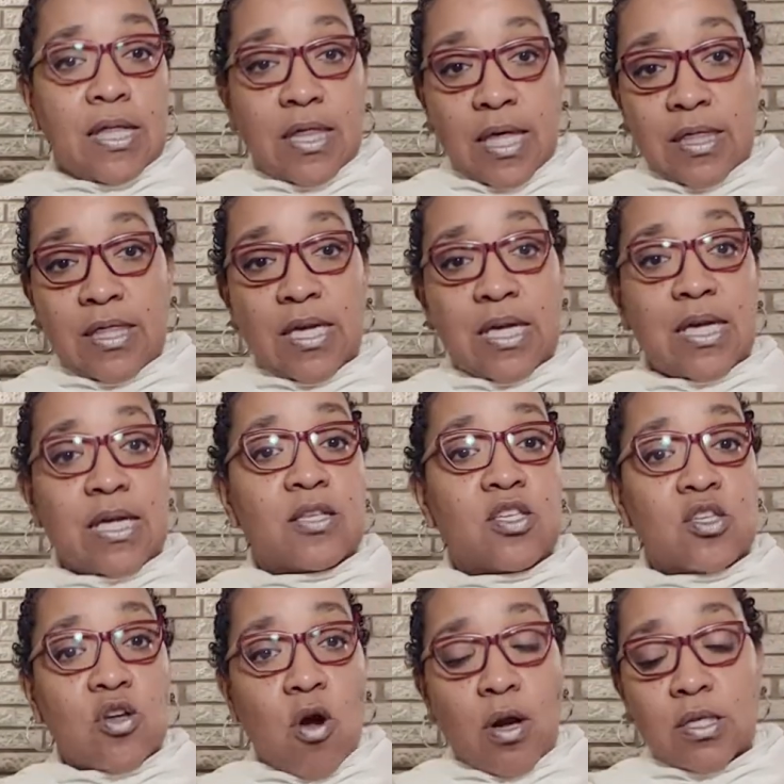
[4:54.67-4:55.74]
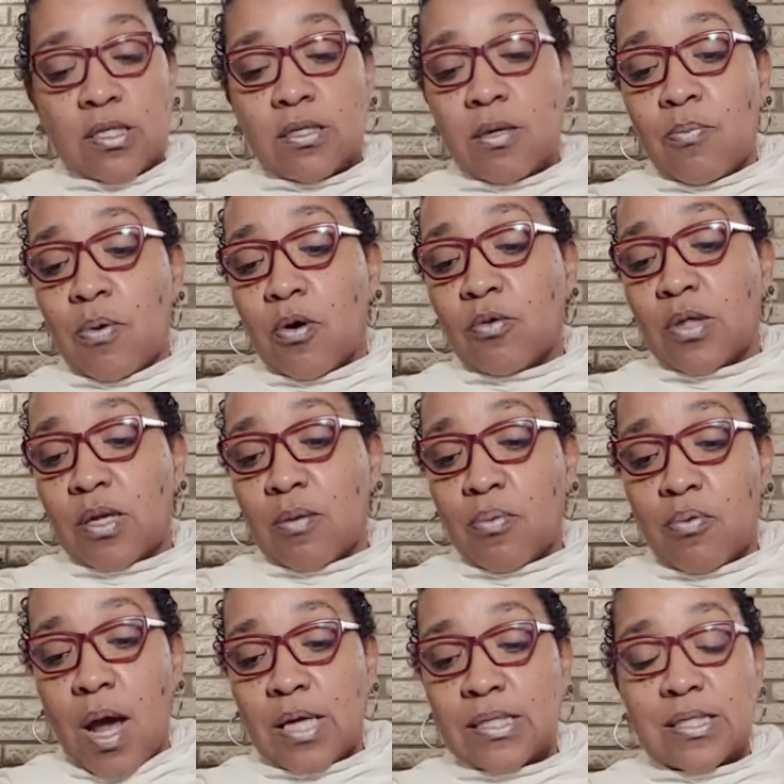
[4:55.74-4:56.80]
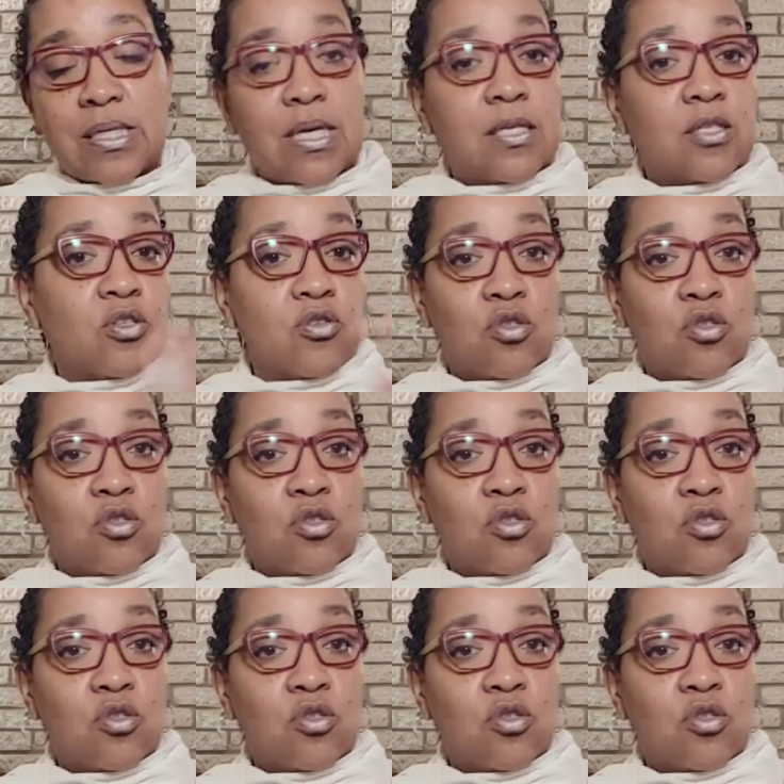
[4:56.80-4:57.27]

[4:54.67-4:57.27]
that then starts the birthing process.